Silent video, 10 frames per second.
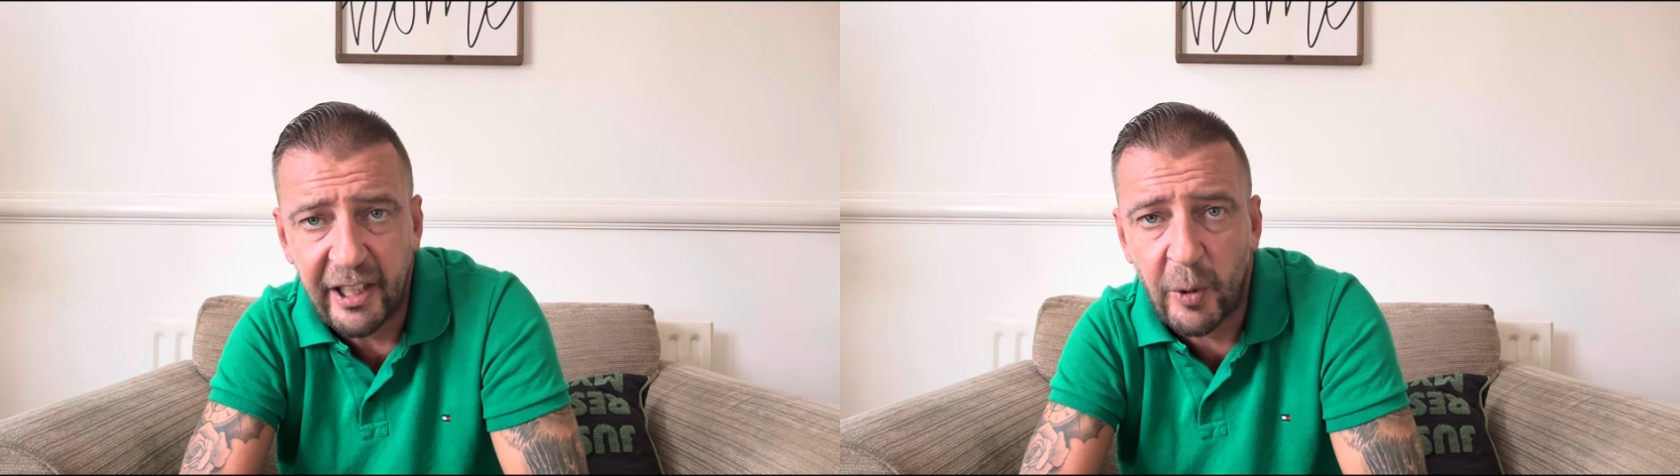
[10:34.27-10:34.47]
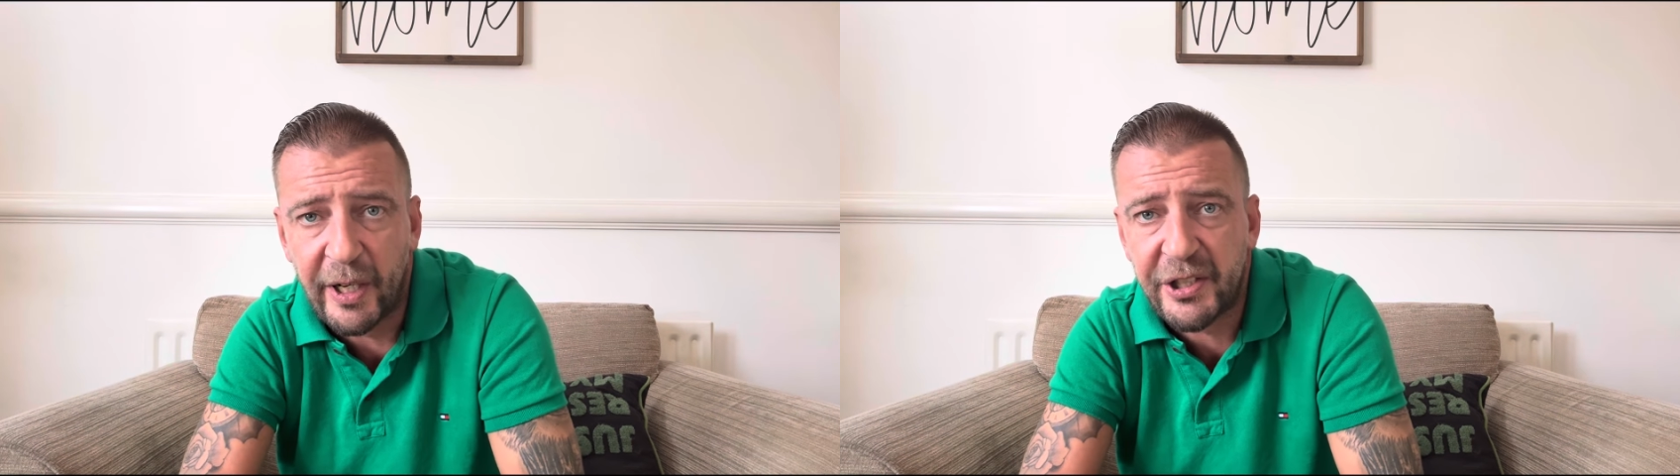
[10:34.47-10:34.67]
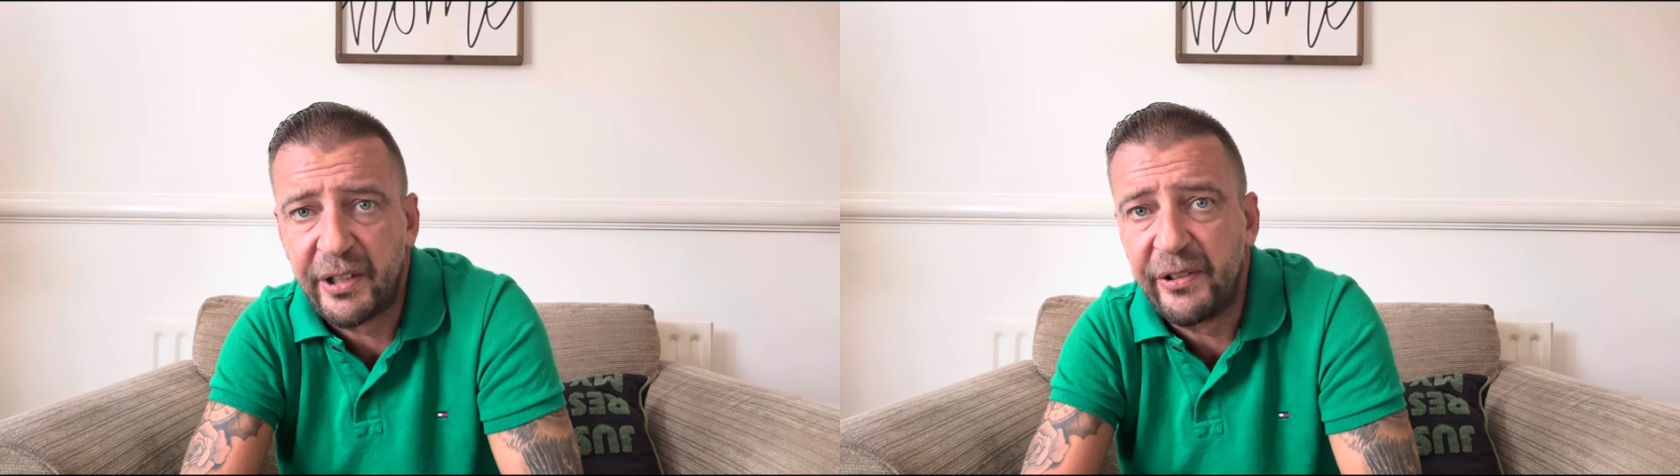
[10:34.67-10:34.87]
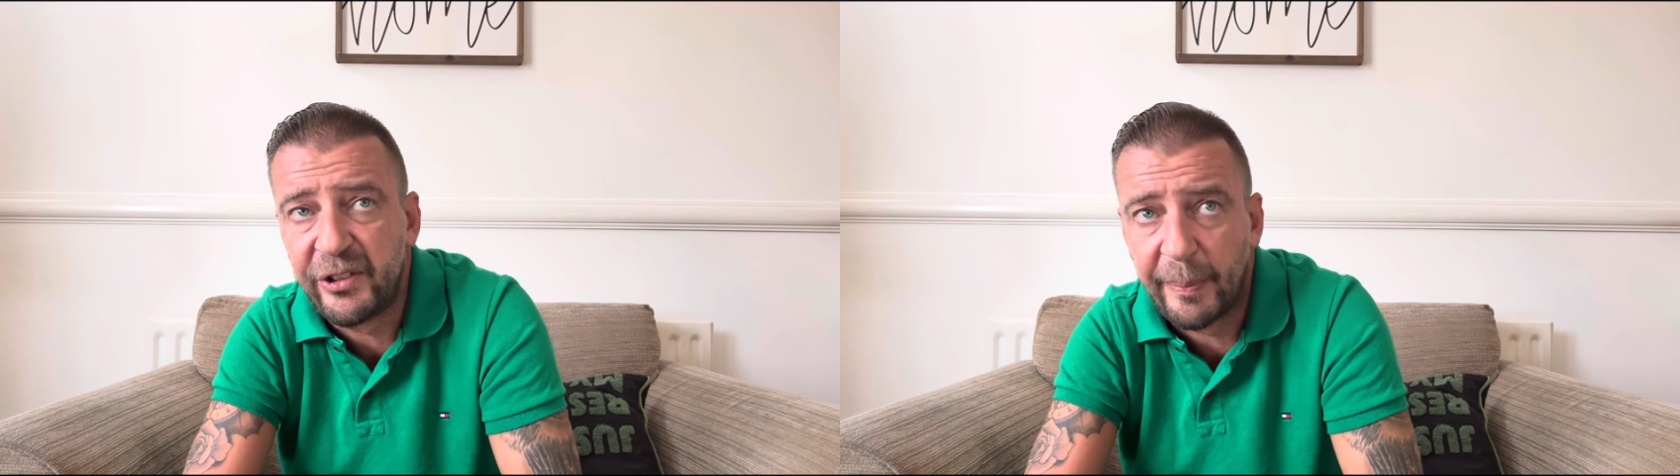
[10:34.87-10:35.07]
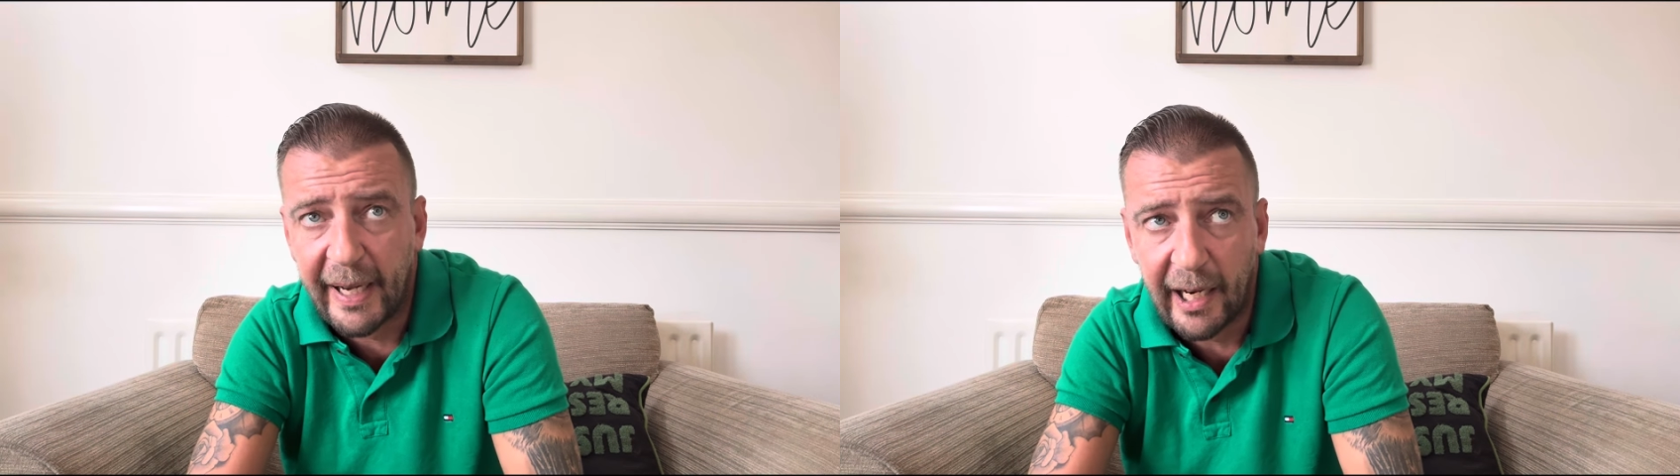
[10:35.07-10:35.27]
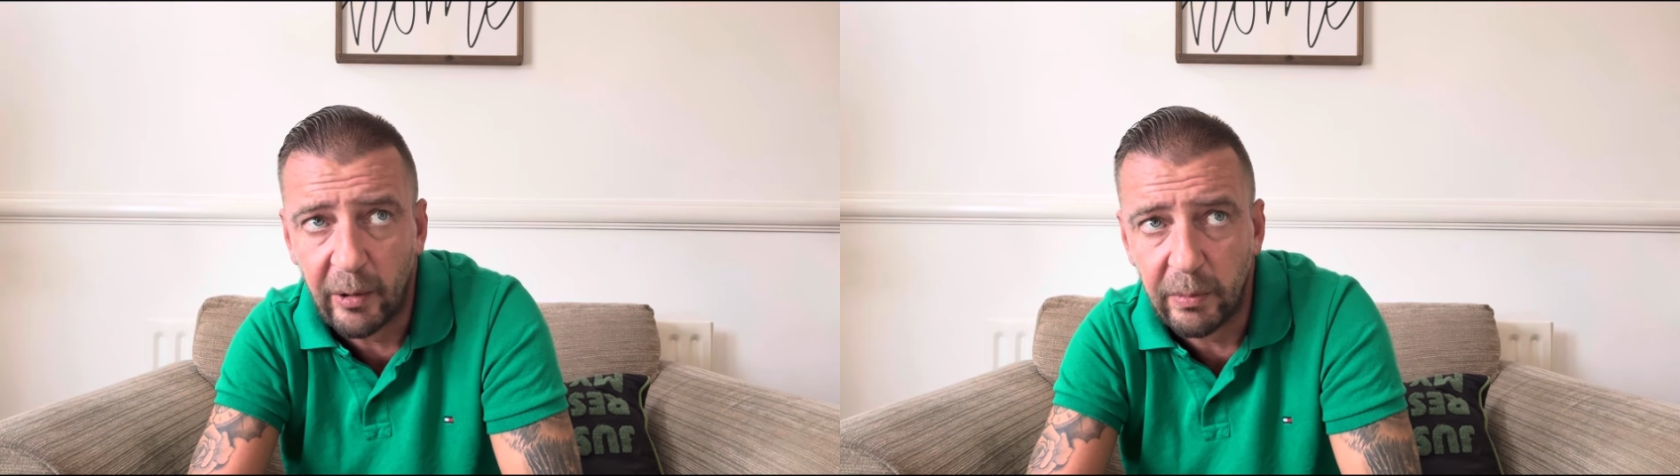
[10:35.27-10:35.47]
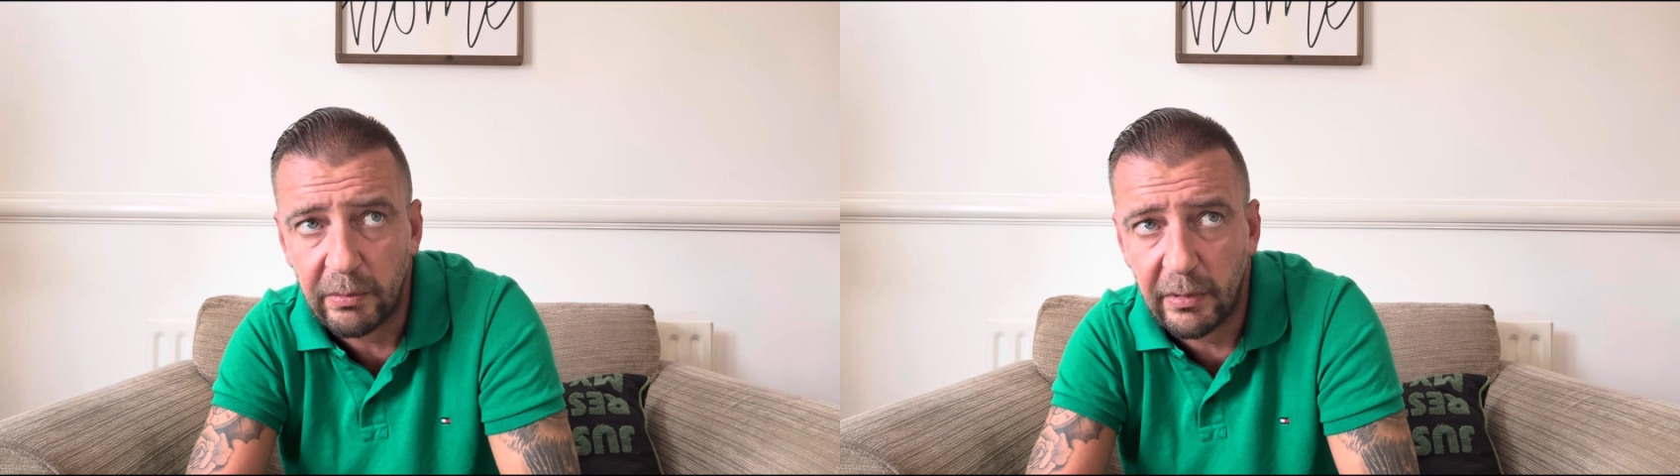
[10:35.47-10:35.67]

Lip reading: questions about